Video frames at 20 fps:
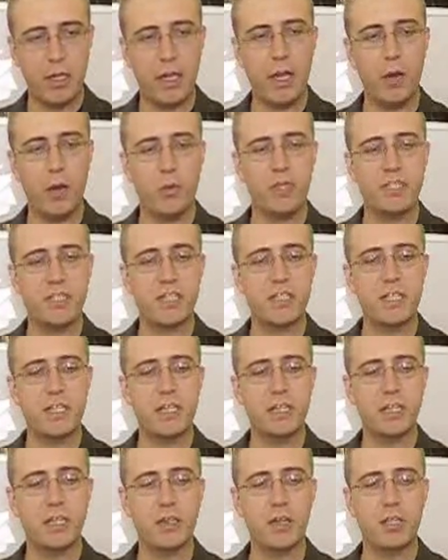
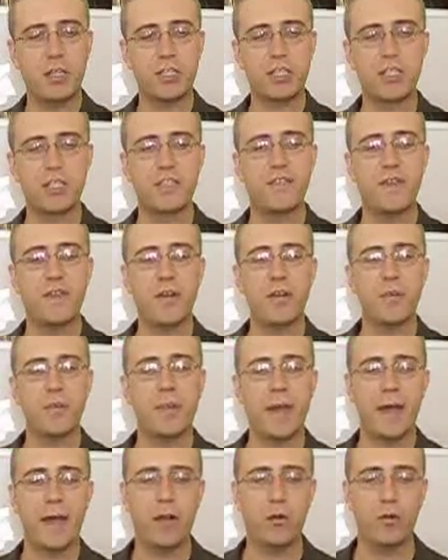Aristotelian logic is very
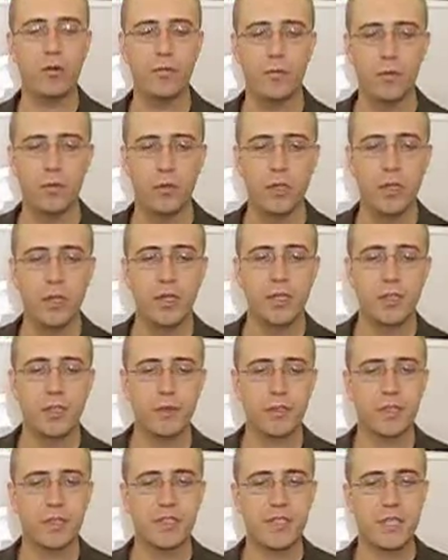powerful.
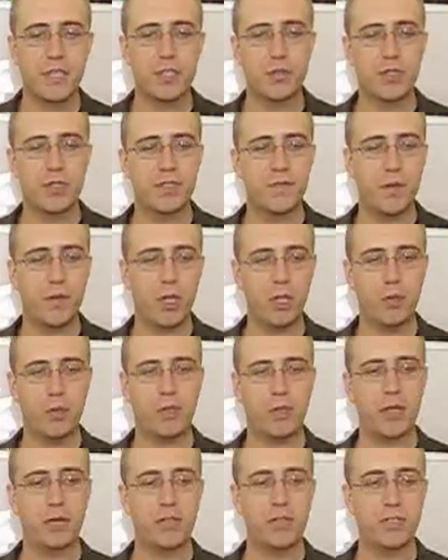During the centuries
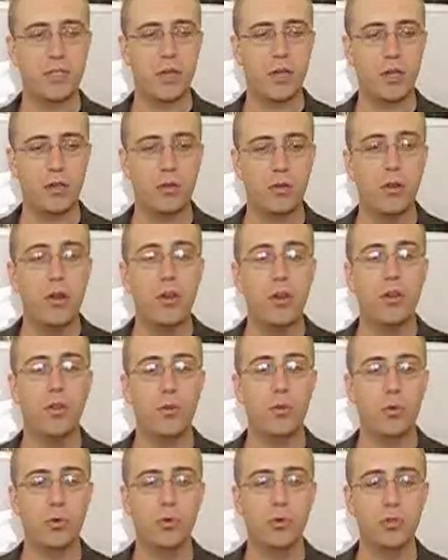following Aristotle, the
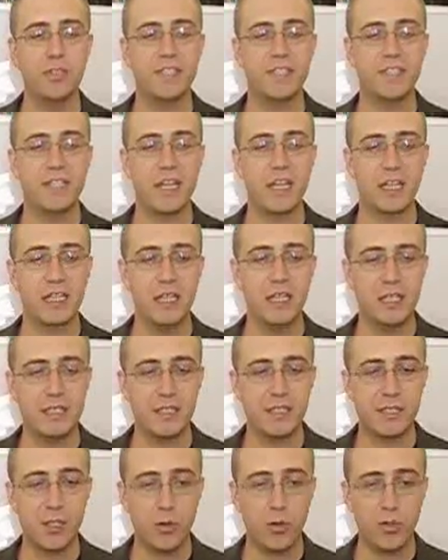rules and techniques
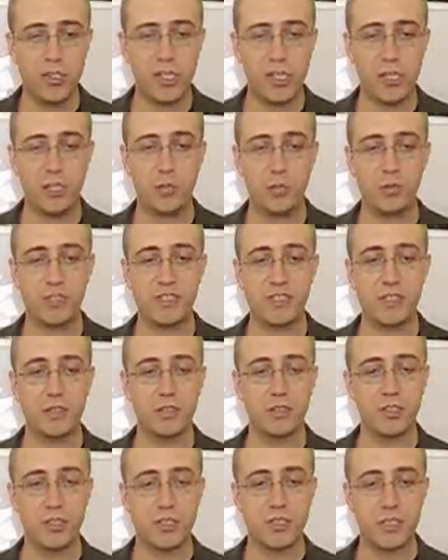associated with
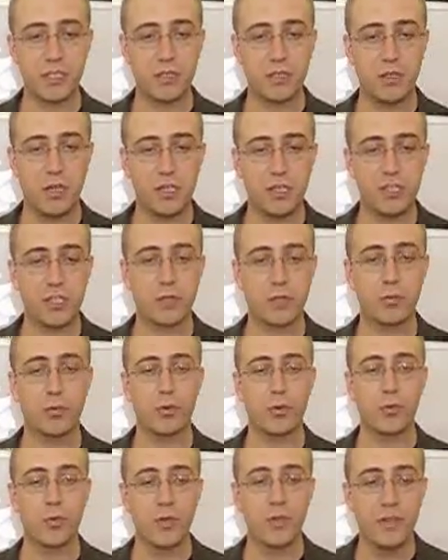syllogistic logic were
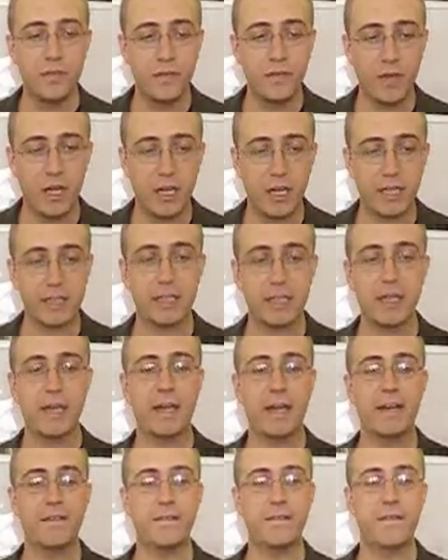refined
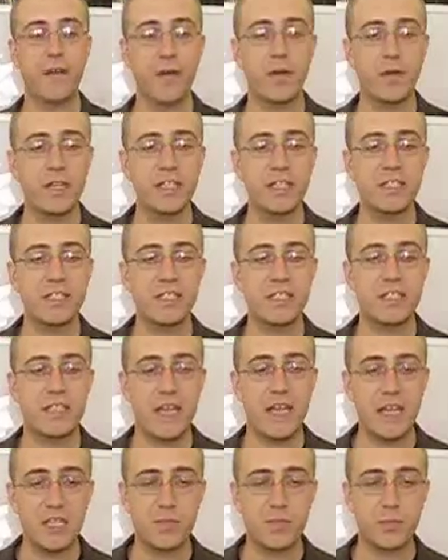and various
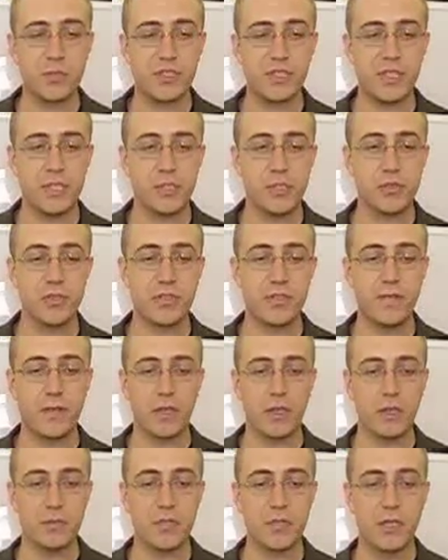test procedures
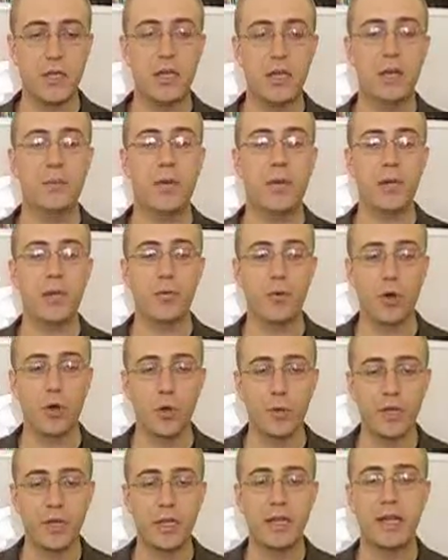developed by
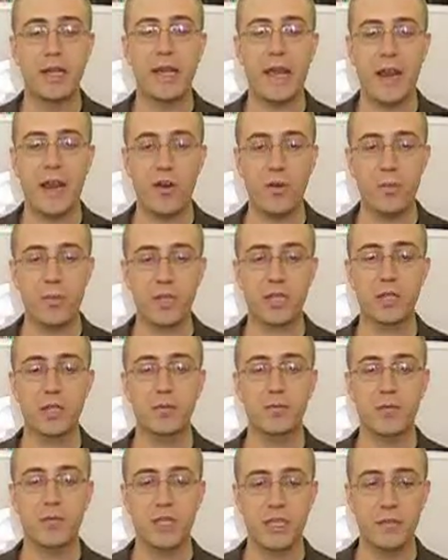Roman, Arabic,
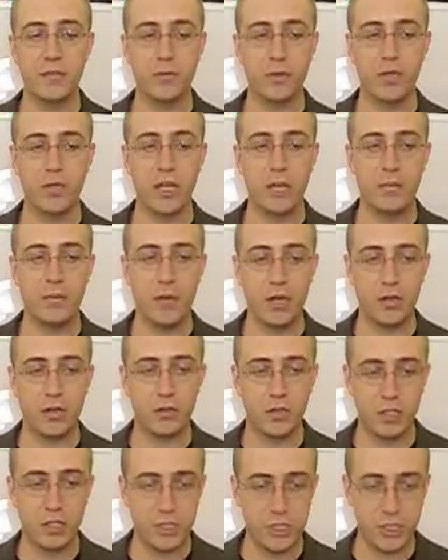medieval, and modern
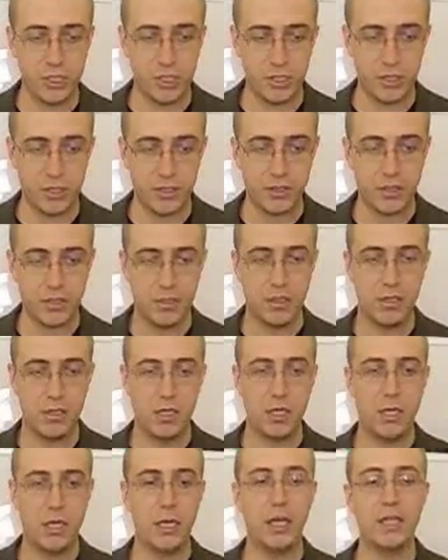logicians.
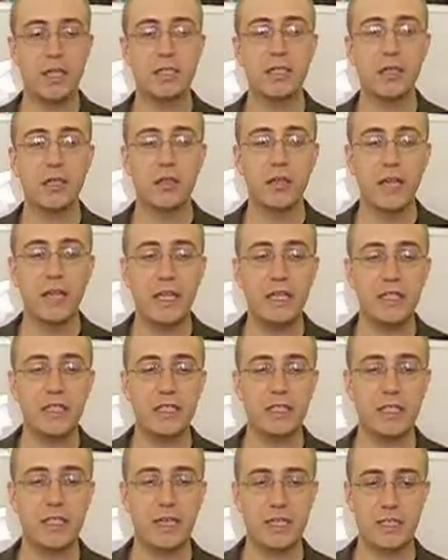Until late in
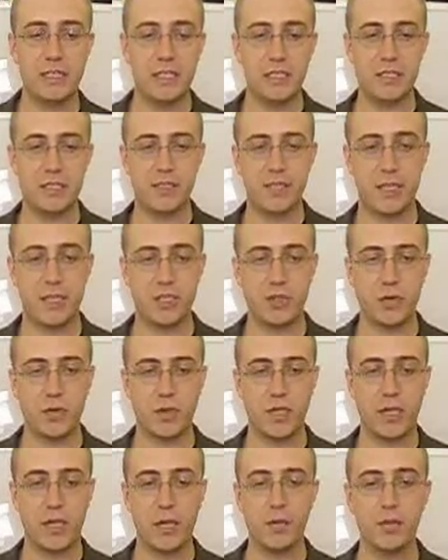the 19th
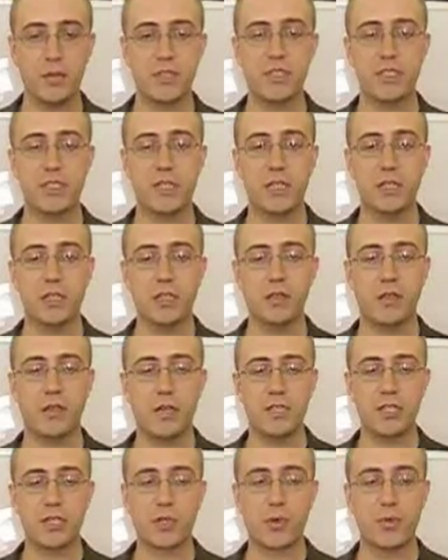century, Aristotelian
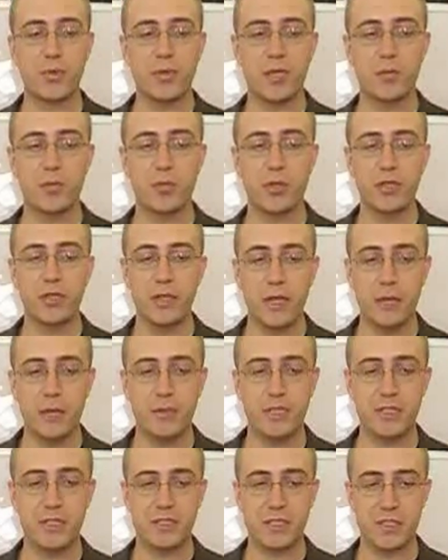logic remained
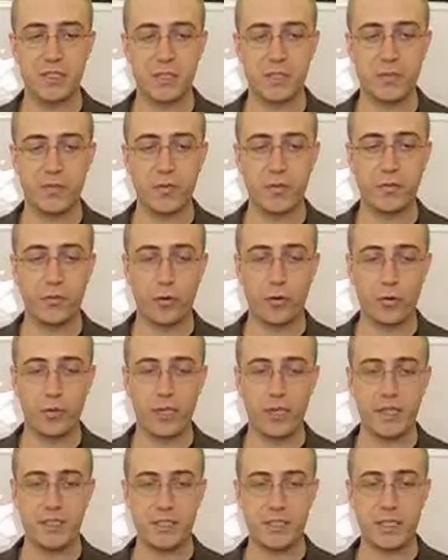predominant system for
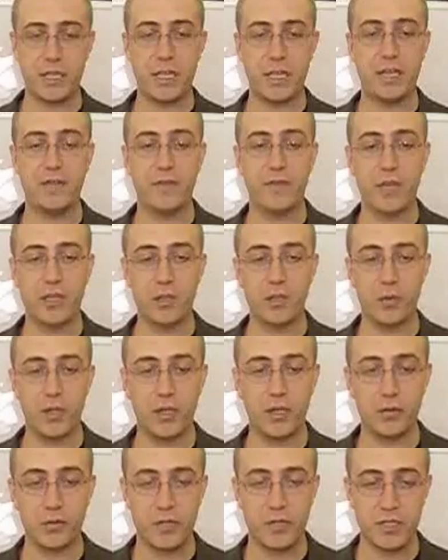formalizing and
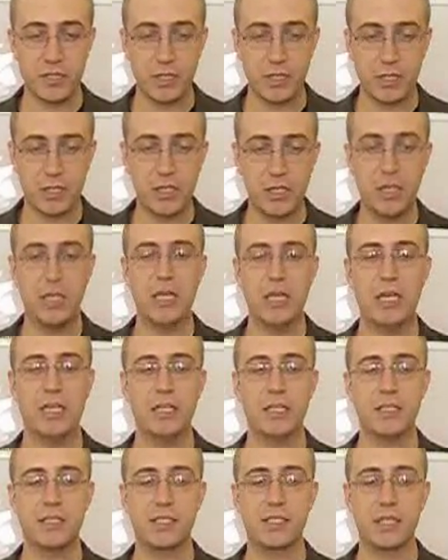evaluating reasoning. It
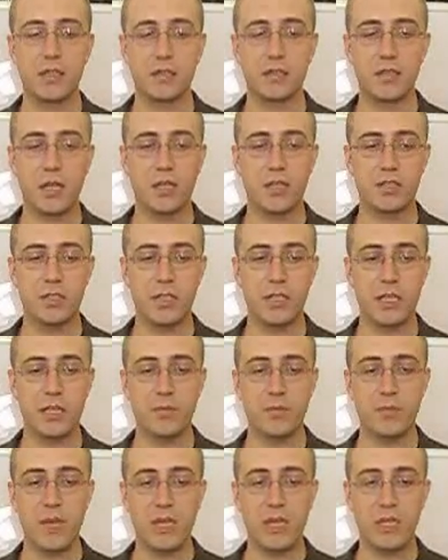is still taught today
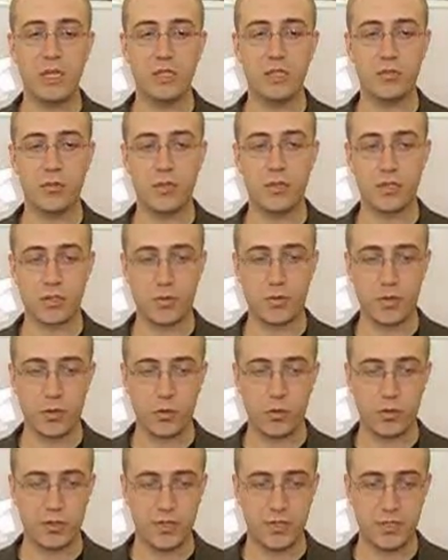in many introductory
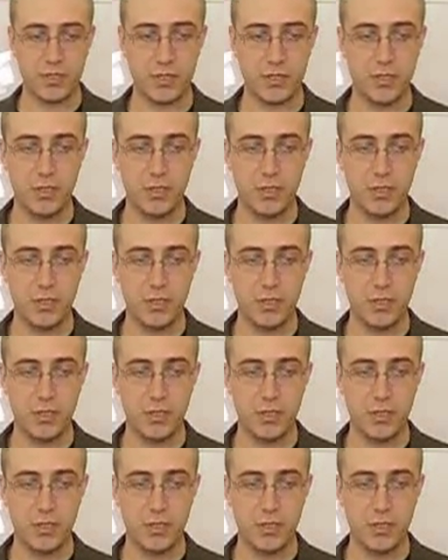courses.